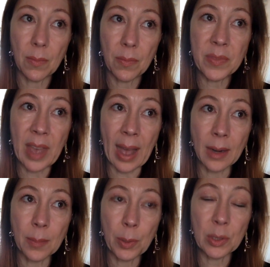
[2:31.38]

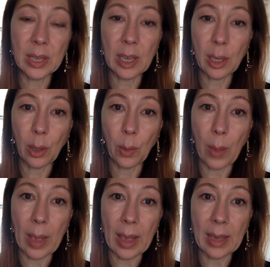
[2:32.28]
that particular
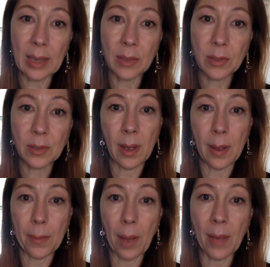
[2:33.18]
way is
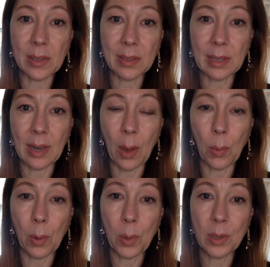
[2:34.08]
um, obviously not
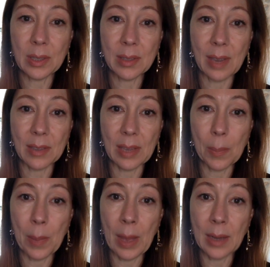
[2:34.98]
what we're discussing,
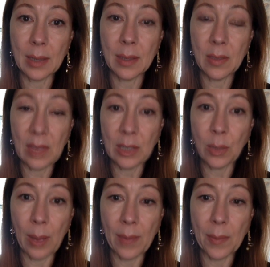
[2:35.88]
but they
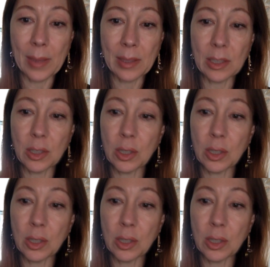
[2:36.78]
do have a message.